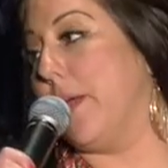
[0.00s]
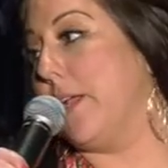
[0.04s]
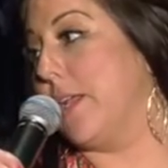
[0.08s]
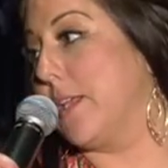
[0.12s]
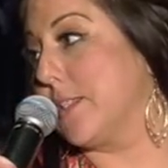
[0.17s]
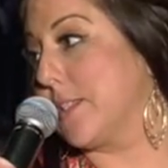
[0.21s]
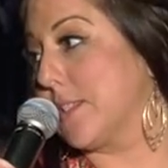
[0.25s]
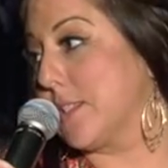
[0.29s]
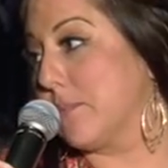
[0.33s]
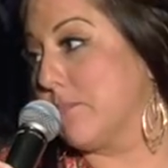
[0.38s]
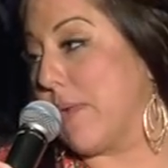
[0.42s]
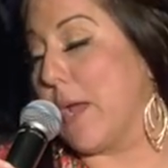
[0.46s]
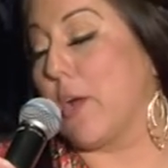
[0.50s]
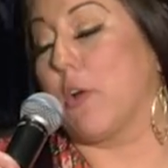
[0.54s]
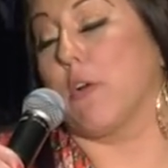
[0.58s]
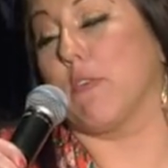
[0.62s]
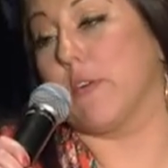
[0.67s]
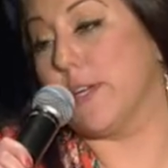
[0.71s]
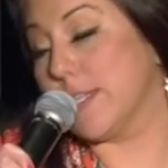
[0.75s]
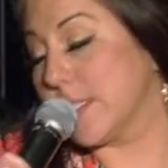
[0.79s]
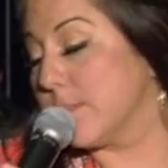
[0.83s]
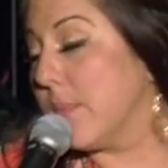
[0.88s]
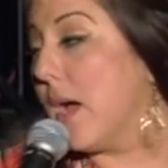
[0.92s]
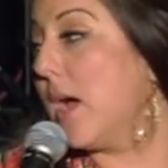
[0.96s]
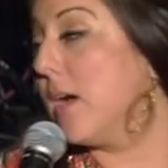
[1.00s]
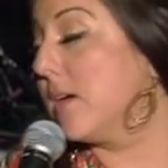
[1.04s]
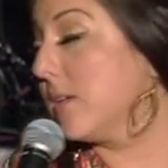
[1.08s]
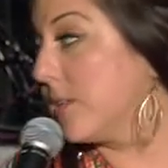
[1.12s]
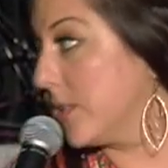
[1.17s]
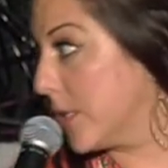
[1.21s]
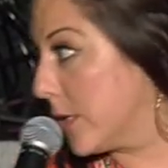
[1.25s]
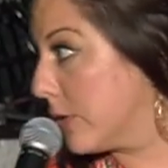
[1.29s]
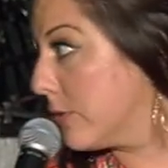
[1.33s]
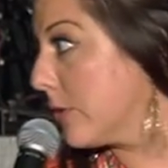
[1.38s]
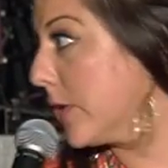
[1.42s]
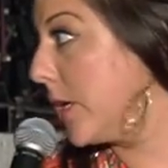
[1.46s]
I mean, it's my charisma,
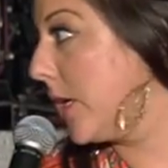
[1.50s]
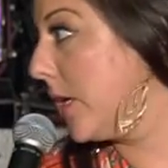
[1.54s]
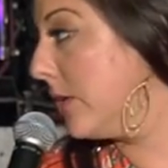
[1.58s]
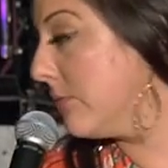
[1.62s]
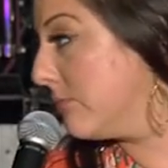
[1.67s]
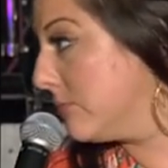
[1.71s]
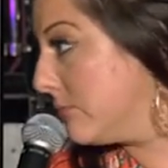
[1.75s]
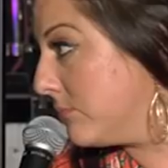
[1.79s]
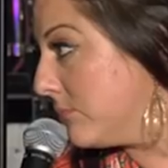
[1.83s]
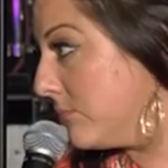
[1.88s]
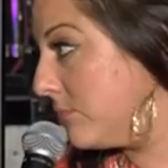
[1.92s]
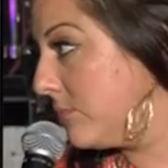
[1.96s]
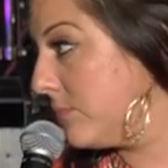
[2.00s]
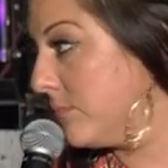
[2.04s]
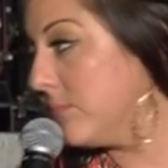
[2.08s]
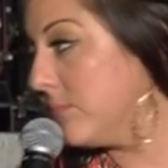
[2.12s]
clearly.